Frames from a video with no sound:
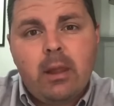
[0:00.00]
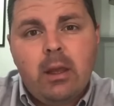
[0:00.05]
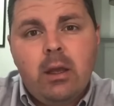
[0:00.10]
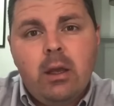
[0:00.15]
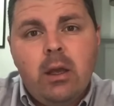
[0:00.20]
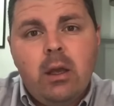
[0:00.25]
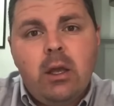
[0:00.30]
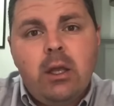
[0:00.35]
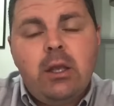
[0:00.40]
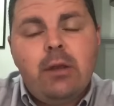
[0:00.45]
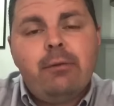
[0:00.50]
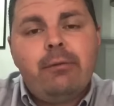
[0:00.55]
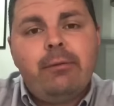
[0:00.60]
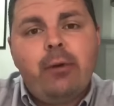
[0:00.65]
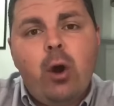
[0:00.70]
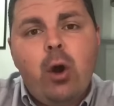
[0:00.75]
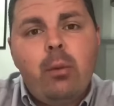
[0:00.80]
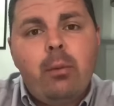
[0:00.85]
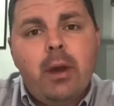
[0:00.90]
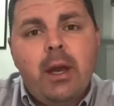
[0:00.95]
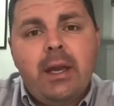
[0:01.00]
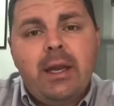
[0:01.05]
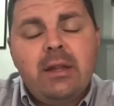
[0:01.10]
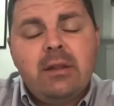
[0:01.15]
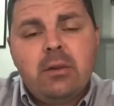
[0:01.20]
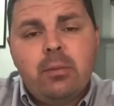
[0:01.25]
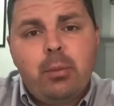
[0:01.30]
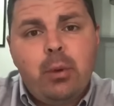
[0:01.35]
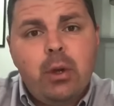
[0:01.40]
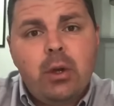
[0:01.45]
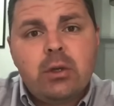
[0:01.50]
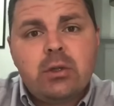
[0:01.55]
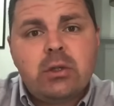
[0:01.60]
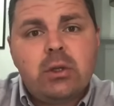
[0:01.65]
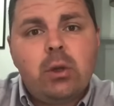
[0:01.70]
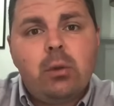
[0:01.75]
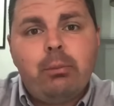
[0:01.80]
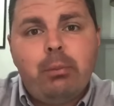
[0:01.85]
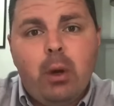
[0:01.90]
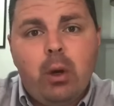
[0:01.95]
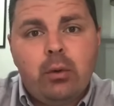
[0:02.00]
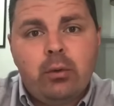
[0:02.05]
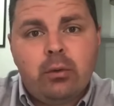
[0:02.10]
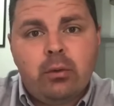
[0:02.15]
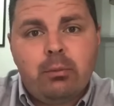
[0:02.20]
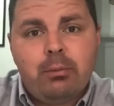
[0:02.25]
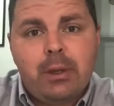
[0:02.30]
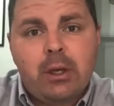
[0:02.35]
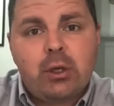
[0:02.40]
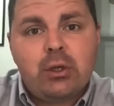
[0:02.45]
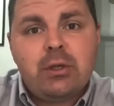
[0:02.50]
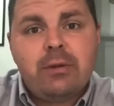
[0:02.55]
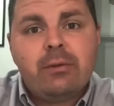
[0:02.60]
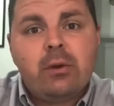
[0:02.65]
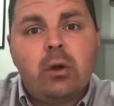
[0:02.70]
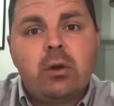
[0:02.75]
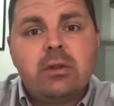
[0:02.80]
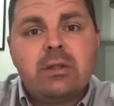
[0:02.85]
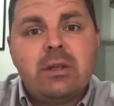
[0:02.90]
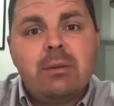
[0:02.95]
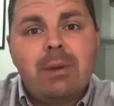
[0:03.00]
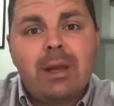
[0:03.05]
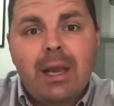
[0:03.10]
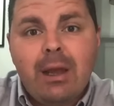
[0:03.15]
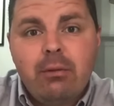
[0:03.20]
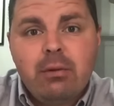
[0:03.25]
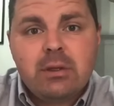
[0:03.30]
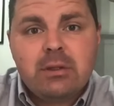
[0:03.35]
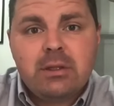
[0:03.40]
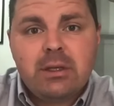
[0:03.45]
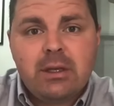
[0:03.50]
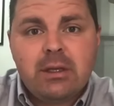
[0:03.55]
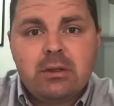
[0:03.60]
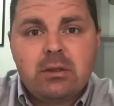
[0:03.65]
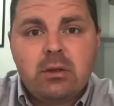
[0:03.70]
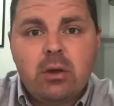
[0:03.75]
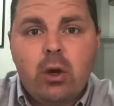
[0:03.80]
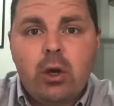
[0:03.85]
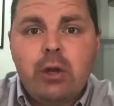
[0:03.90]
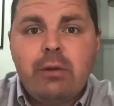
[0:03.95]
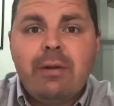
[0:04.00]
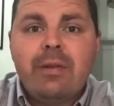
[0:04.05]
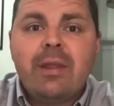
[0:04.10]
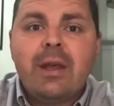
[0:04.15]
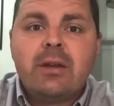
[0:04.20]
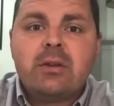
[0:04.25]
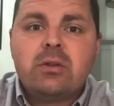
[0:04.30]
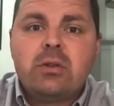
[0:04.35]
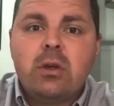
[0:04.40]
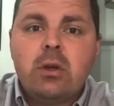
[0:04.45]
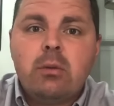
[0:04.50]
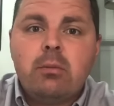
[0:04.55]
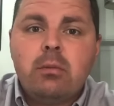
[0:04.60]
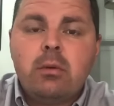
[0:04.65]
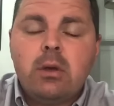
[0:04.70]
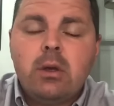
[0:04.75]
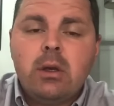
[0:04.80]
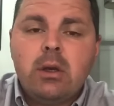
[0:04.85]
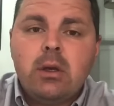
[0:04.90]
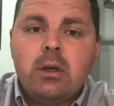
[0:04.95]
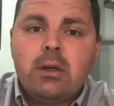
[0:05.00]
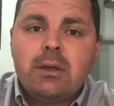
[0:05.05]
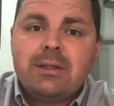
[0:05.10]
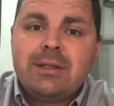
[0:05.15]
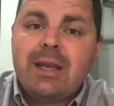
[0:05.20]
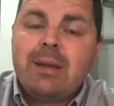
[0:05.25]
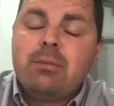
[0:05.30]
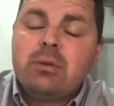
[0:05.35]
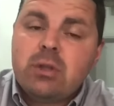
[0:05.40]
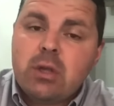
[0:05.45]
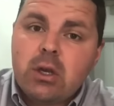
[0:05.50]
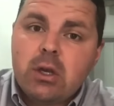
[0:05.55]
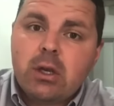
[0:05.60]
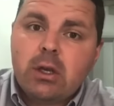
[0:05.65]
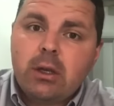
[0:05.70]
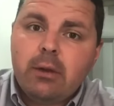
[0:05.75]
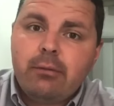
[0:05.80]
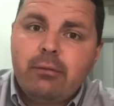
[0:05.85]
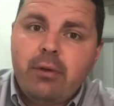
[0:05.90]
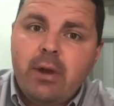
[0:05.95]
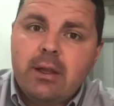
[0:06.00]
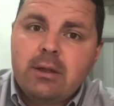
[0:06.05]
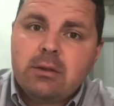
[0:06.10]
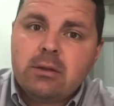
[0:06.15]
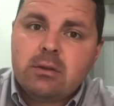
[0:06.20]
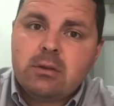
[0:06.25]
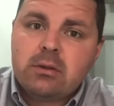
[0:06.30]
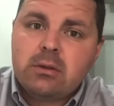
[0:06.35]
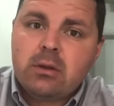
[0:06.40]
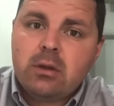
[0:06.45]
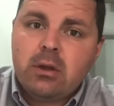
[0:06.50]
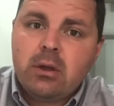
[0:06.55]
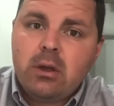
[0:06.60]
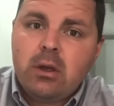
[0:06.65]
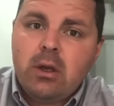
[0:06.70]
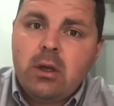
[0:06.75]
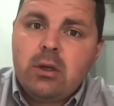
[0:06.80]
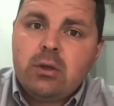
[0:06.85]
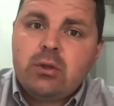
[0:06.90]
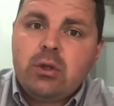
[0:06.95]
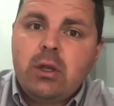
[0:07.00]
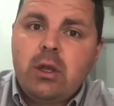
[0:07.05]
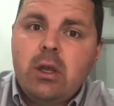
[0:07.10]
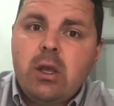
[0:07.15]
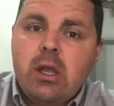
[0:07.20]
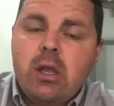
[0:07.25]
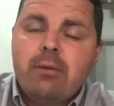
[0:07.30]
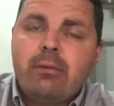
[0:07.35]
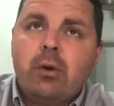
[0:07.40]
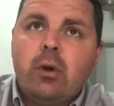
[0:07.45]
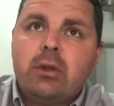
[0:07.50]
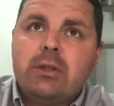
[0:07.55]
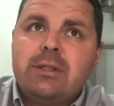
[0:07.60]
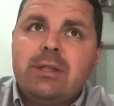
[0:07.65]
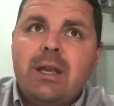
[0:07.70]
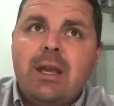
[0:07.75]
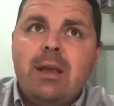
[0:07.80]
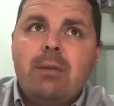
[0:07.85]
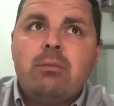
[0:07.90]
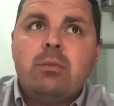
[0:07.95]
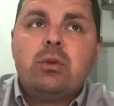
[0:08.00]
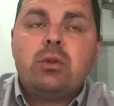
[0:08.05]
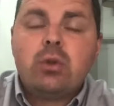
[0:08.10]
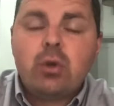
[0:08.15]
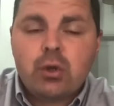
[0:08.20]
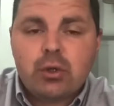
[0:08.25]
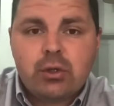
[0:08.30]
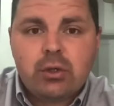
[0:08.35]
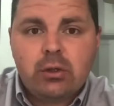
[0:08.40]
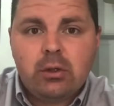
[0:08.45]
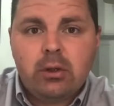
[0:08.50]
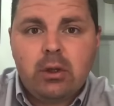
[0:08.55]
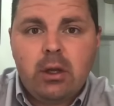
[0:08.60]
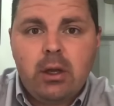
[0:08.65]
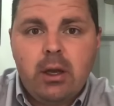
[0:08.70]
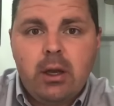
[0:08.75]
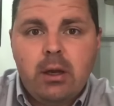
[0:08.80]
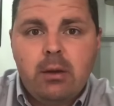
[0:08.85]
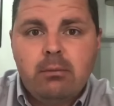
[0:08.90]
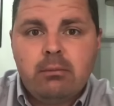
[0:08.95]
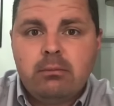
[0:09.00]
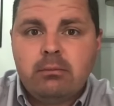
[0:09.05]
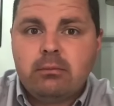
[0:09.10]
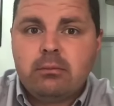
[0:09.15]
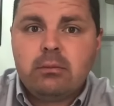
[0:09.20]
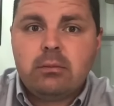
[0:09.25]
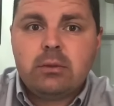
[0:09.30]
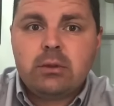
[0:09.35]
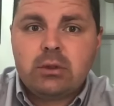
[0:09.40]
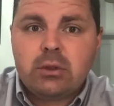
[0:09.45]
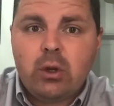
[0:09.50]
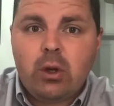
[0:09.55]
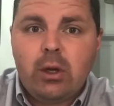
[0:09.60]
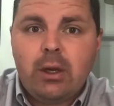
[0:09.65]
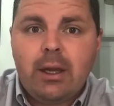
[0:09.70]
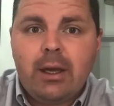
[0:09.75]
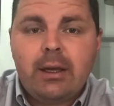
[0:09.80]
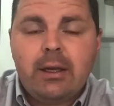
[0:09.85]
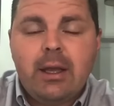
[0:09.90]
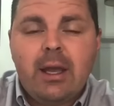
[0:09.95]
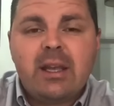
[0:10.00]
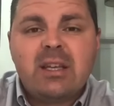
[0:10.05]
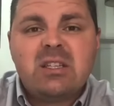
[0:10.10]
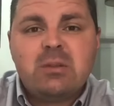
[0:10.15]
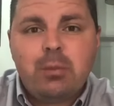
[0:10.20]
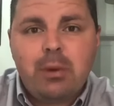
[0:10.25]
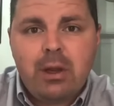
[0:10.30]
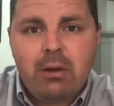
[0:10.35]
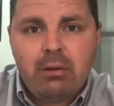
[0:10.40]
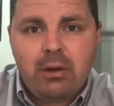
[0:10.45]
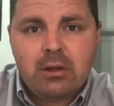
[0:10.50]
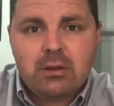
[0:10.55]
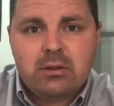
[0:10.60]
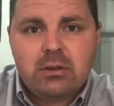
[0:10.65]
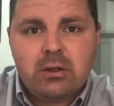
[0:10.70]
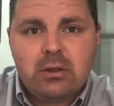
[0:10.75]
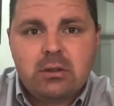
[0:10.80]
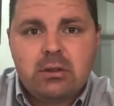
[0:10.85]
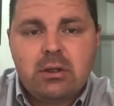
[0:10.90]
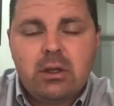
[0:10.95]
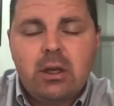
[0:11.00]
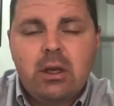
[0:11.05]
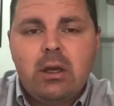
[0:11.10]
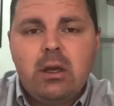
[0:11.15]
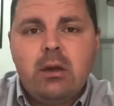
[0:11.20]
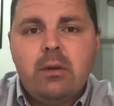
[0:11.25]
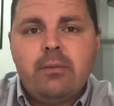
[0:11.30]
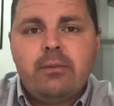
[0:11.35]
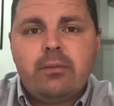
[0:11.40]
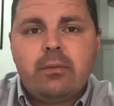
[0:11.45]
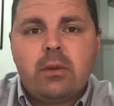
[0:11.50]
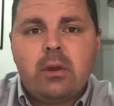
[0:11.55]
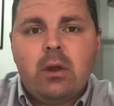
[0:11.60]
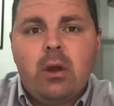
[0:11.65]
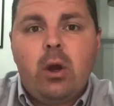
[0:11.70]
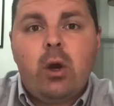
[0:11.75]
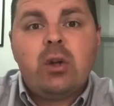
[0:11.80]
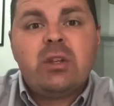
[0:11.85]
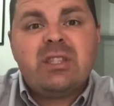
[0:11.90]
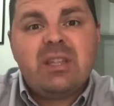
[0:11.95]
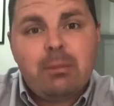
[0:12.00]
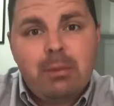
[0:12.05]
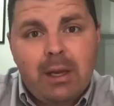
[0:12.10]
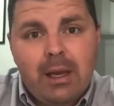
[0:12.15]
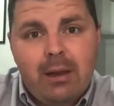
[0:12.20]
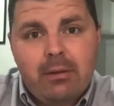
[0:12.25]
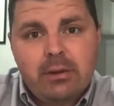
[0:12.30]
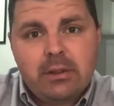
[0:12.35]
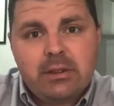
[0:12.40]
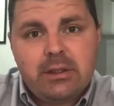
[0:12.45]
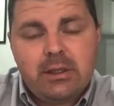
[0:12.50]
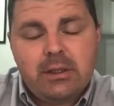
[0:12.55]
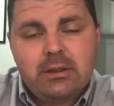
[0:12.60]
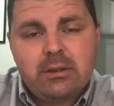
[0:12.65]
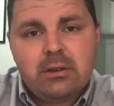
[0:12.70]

You form an interpersonal bond because you've got similarities, or you're in that same circle of friends. So you've got same social sort of like experiences or similarities.